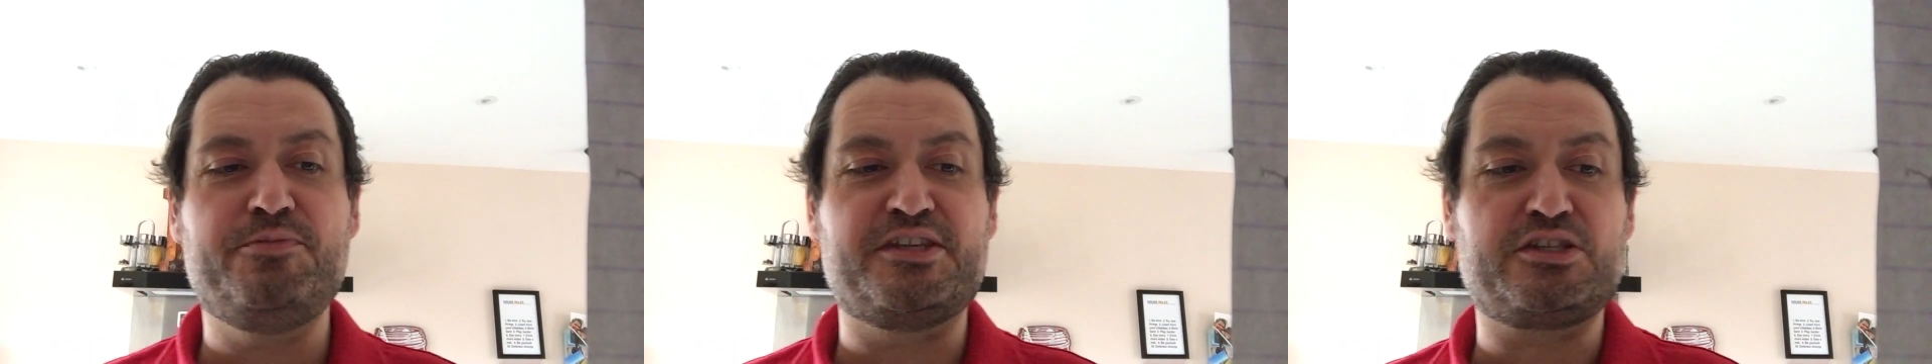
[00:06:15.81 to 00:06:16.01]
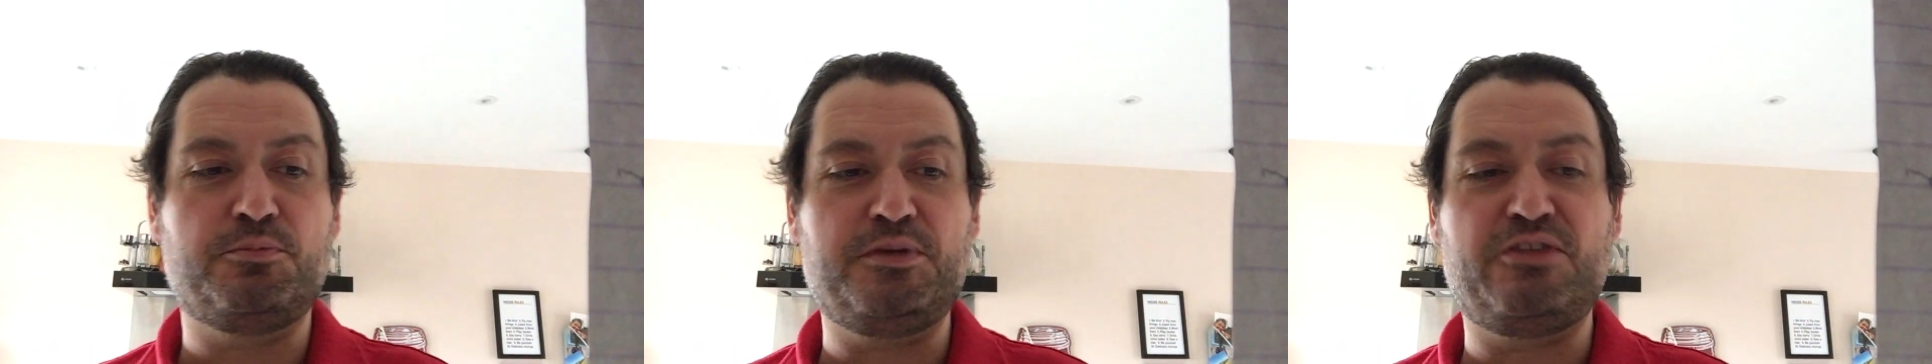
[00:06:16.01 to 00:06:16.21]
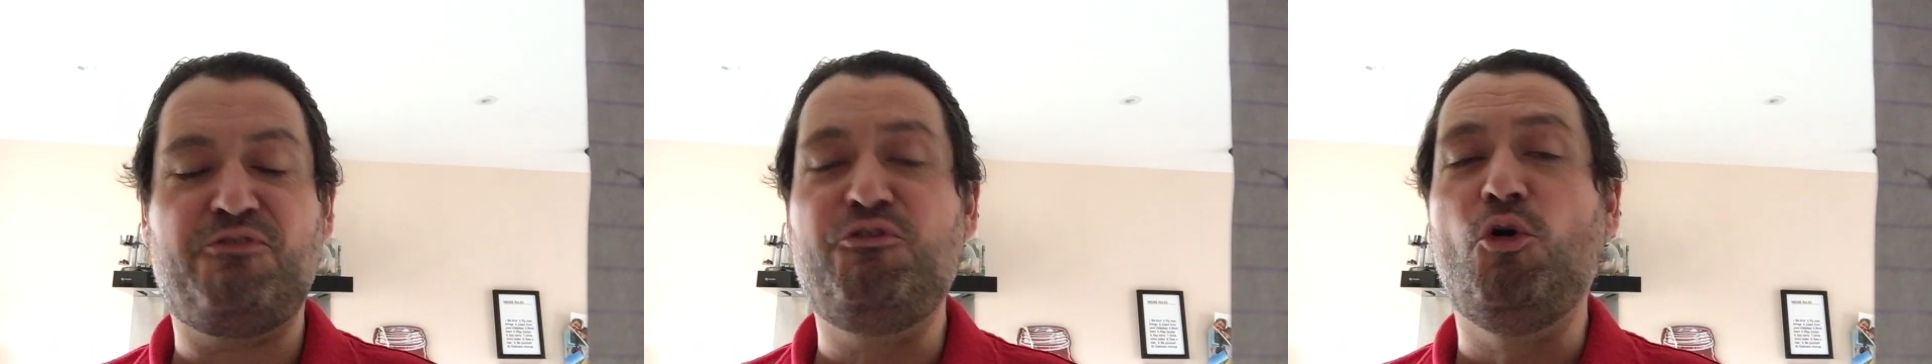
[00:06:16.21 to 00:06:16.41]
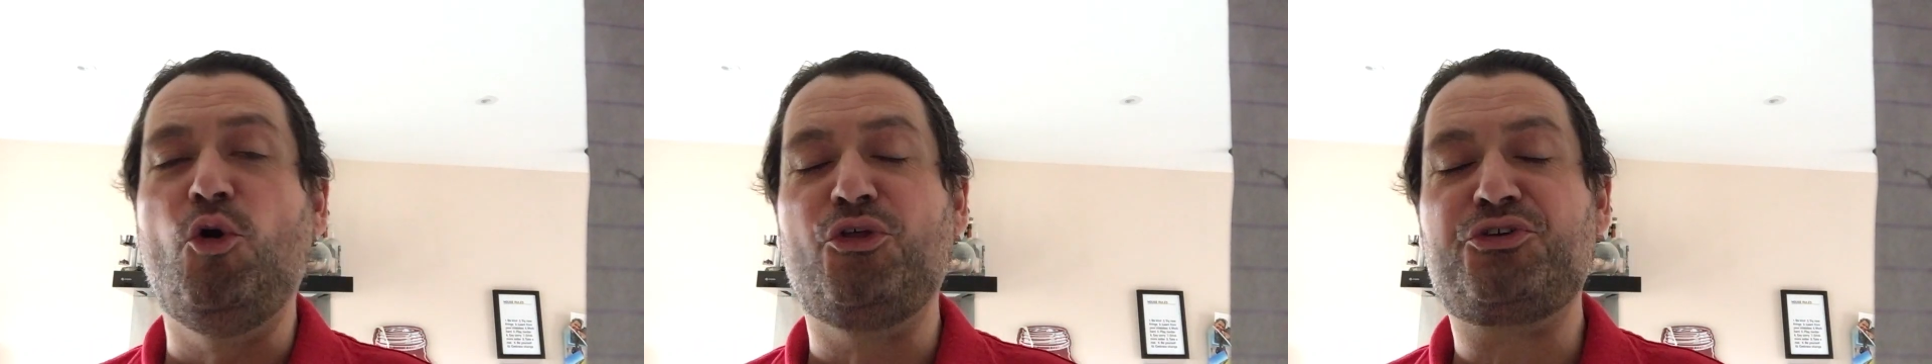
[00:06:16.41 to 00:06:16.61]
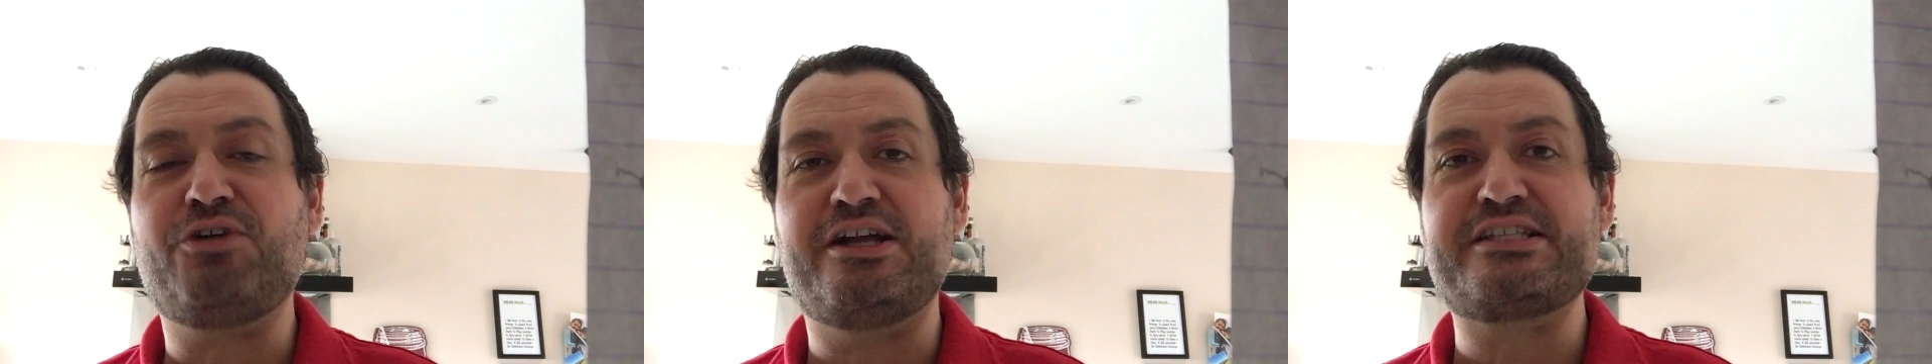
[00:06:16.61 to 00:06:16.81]
This will be the
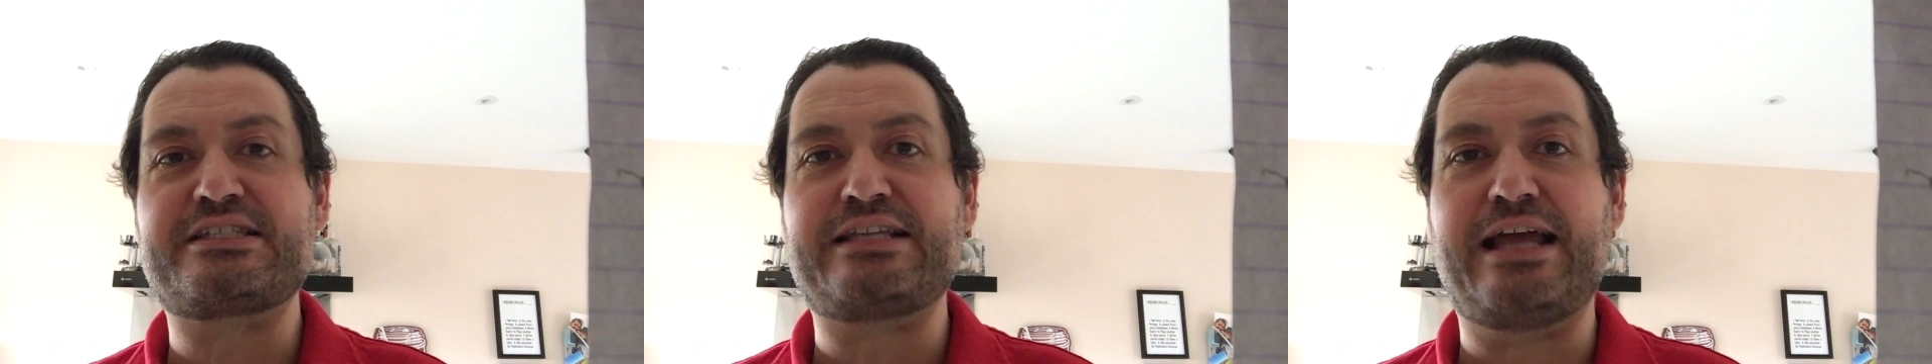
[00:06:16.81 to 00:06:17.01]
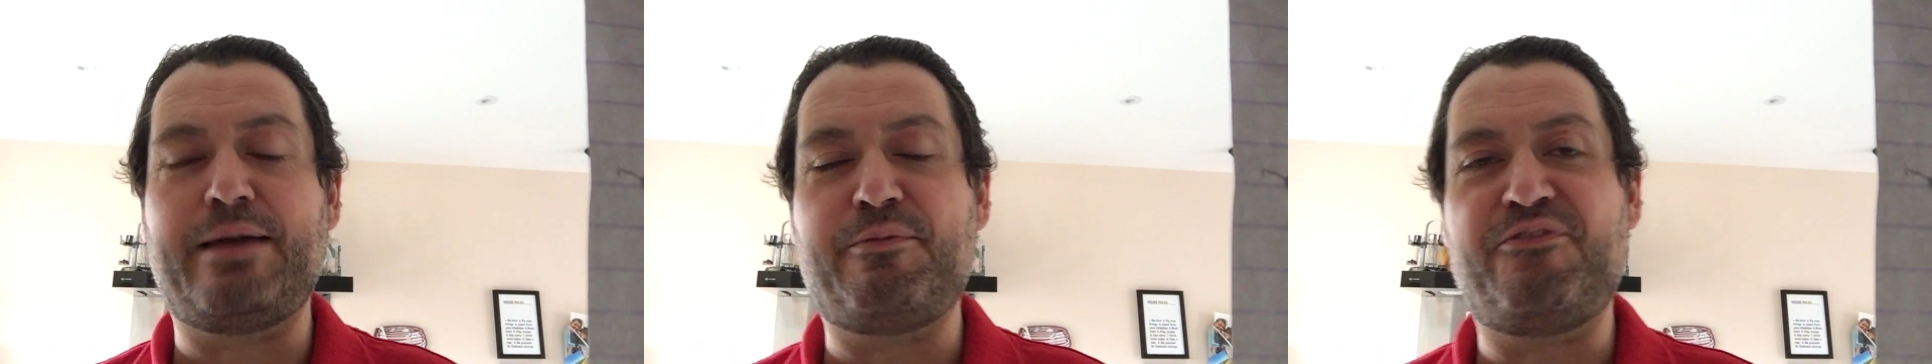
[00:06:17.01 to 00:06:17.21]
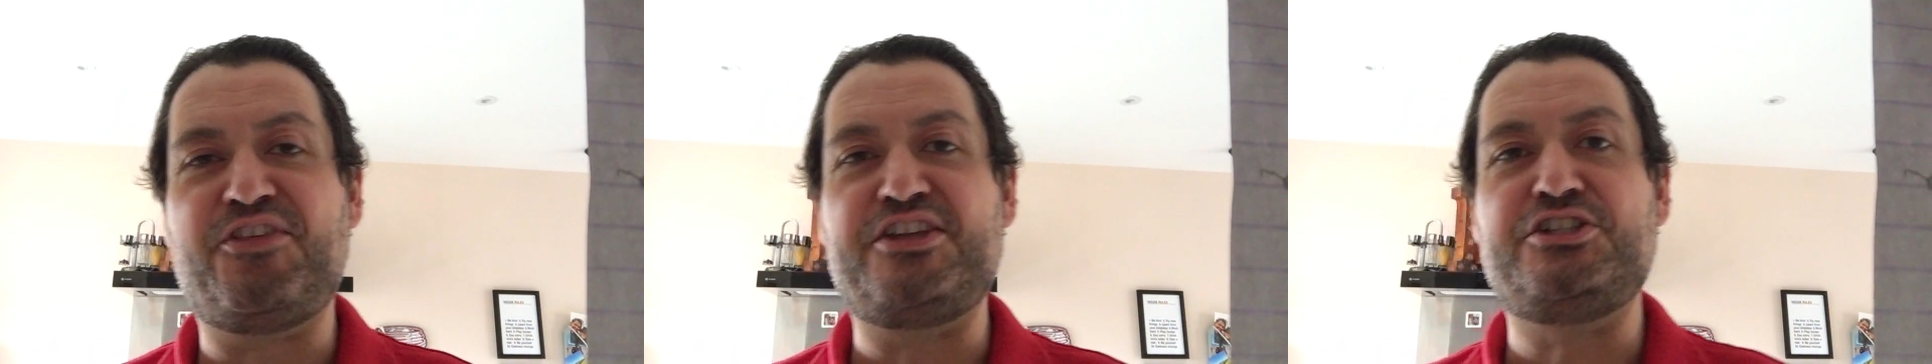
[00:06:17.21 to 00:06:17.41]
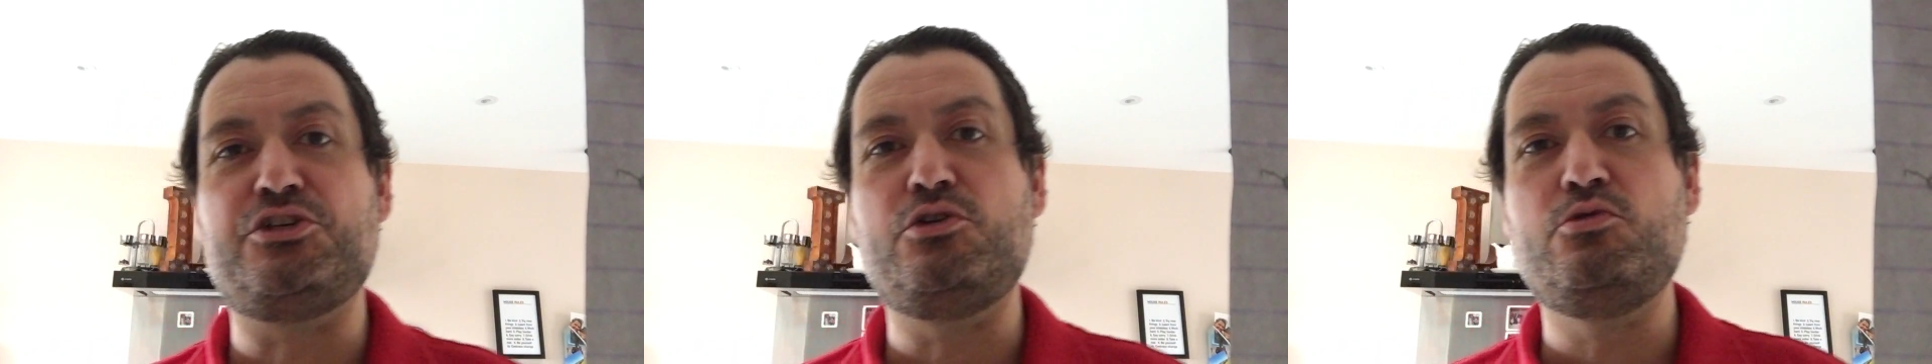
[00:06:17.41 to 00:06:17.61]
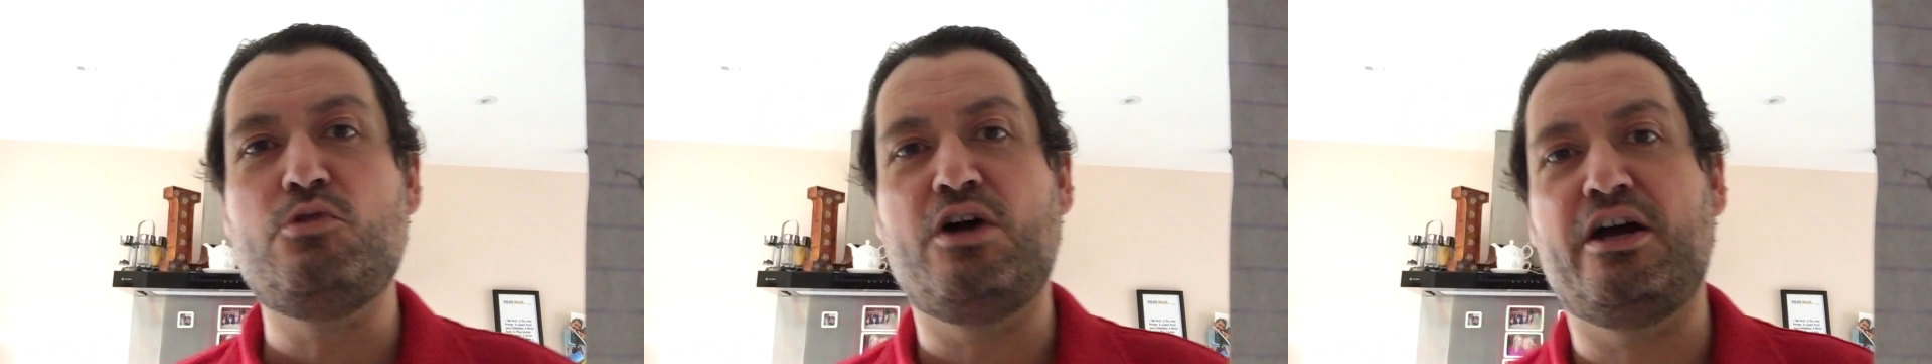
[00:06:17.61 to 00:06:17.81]
fourth Grand Slam if they
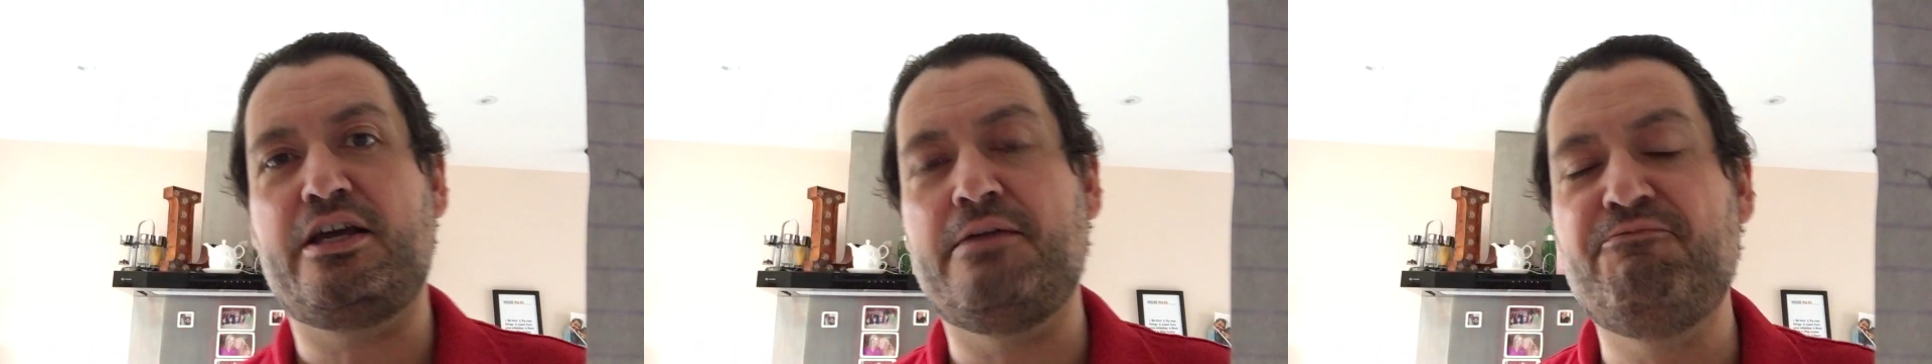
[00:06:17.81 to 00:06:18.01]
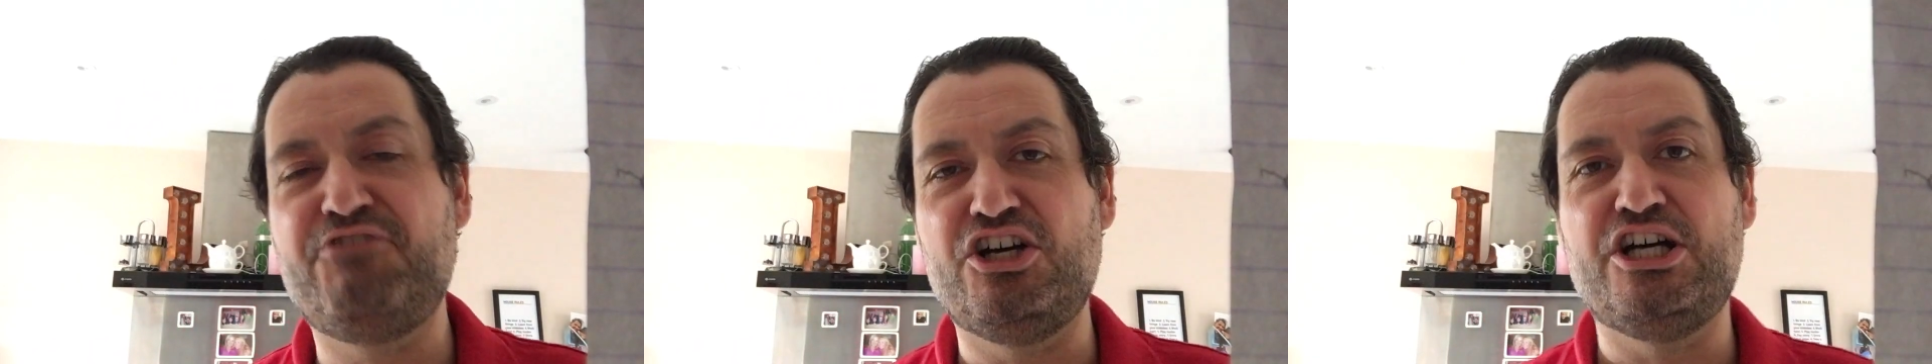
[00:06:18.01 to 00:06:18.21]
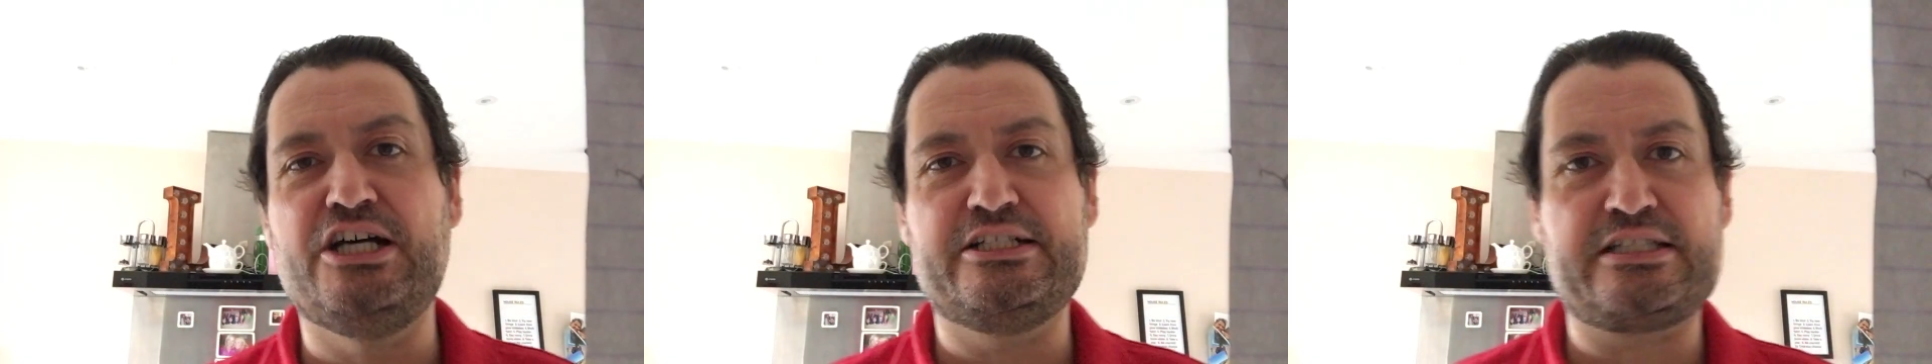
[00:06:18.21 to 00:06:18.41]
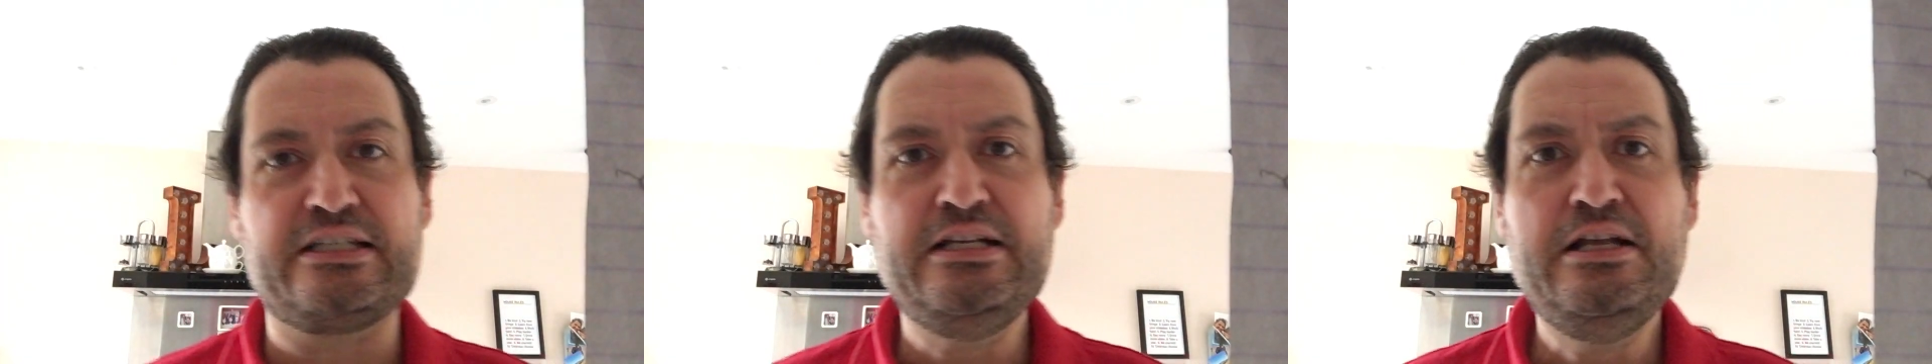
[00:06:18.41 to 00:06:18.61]
do convert.